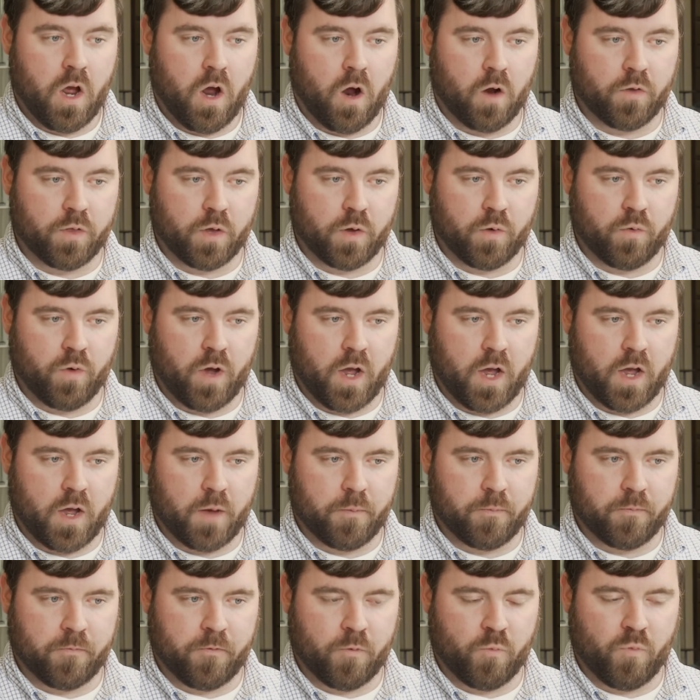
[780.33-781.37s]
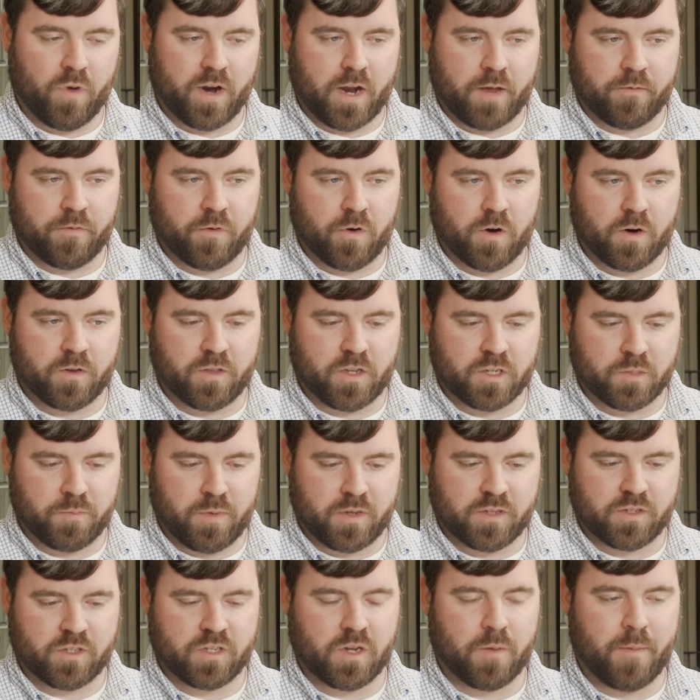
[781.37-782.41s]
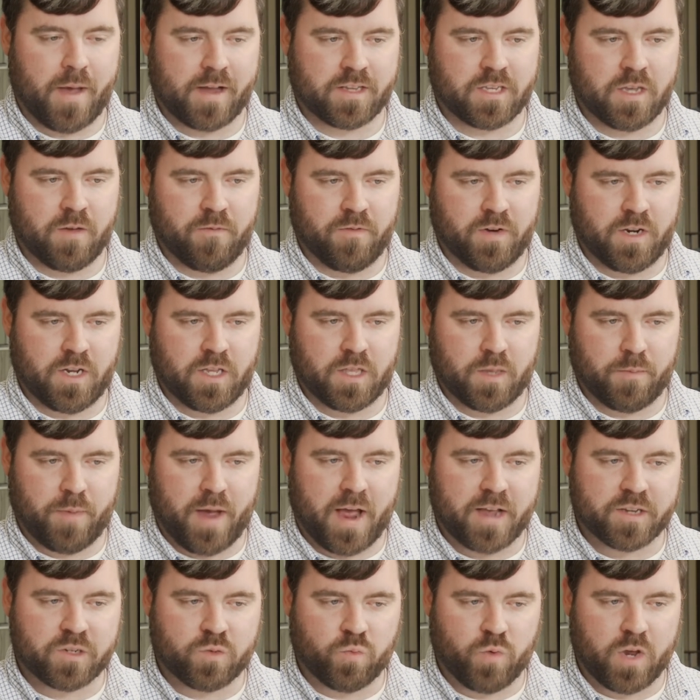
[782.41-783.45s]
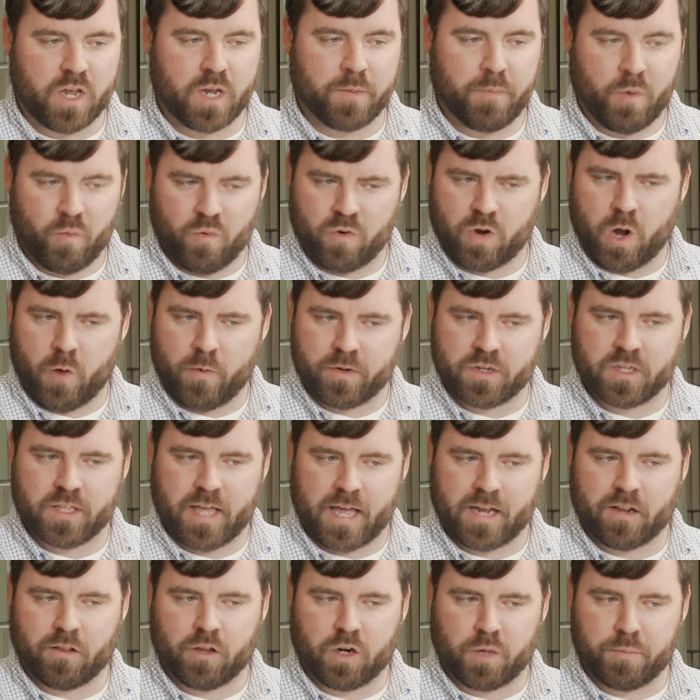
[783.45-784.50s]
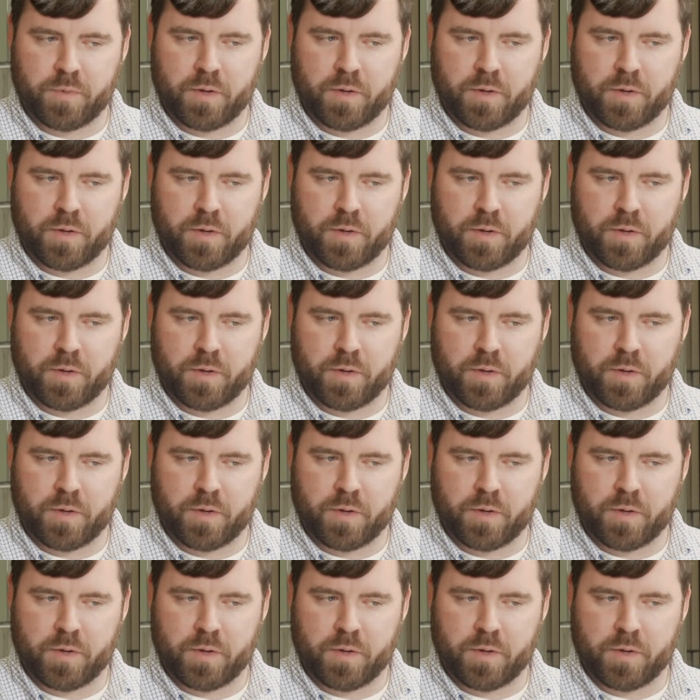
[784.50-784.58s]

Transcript: Although, um, from what I've heard, there's been some activity in the past week, but we'll go into that a little